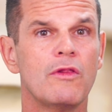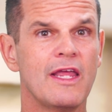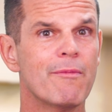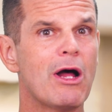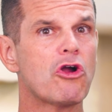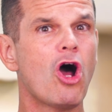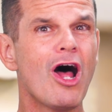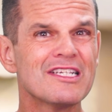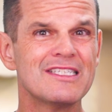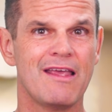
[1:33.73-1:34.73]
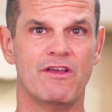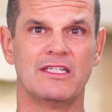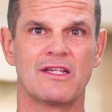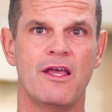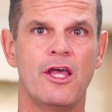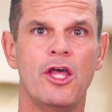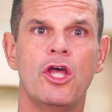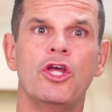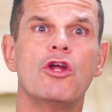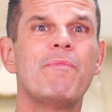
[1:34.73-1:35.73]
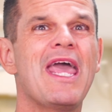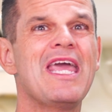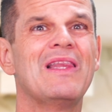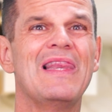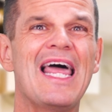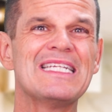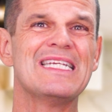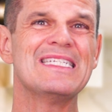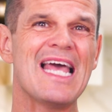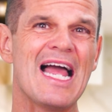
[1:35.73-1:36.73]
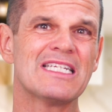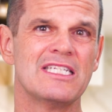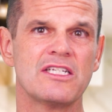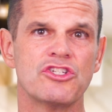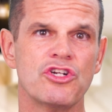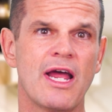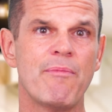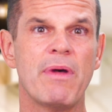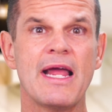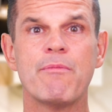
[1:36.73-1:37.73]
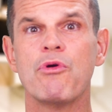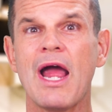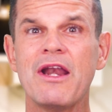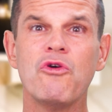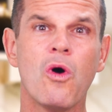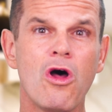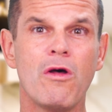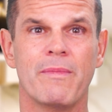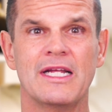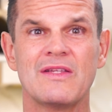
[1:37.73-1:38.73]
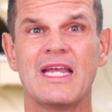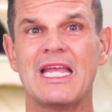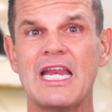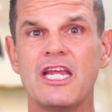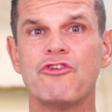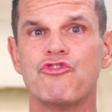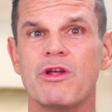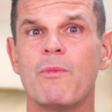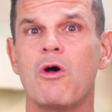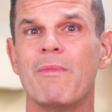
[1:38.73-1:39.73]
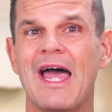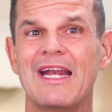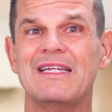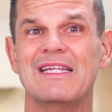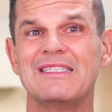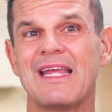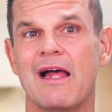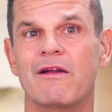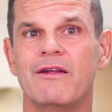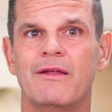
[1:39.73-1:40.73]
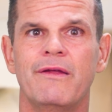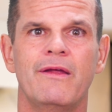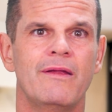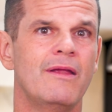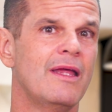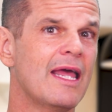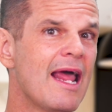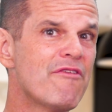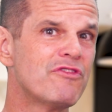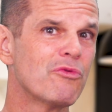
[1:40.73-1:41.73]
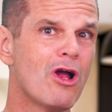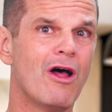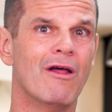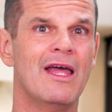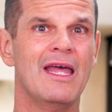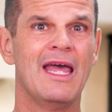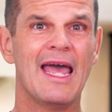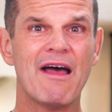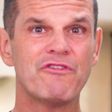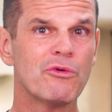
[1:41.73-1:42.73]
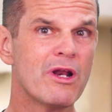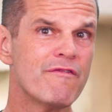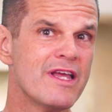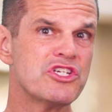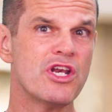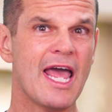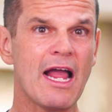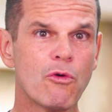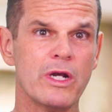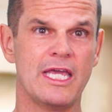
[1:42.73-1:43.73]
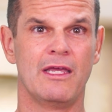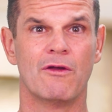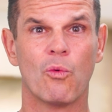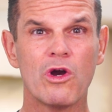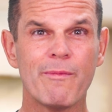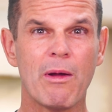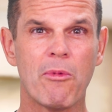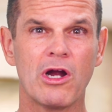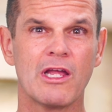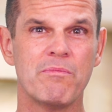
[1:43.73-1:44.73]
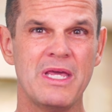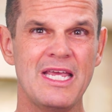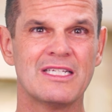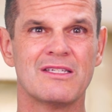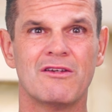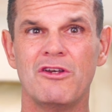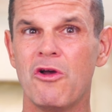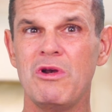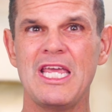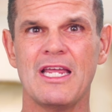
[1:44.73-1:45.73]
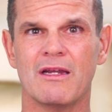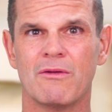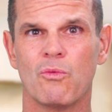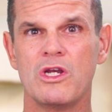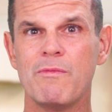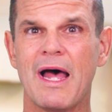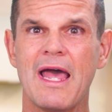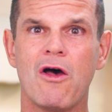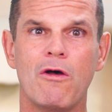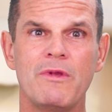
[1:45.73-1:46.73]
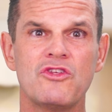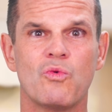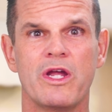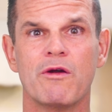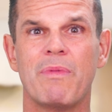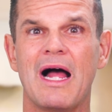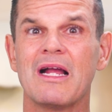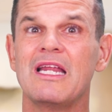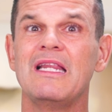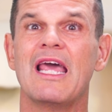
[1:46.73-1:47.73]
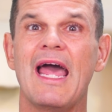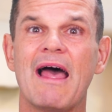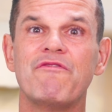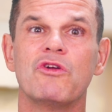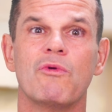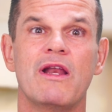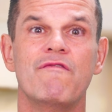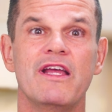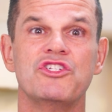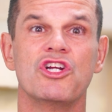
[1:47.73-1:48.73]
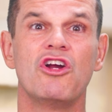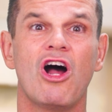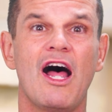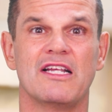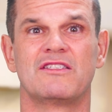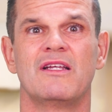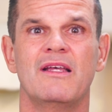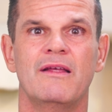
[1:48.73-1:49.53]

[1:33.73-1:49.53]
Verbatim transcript: Think about cost savings. You're paying less in taxes because you're not buying a brand new home. It's like getting your dream home at a discount. And after all, after renovation equity, worried about market peaks? No need. When you buy a home this way, you're pocketing the after renovation cost.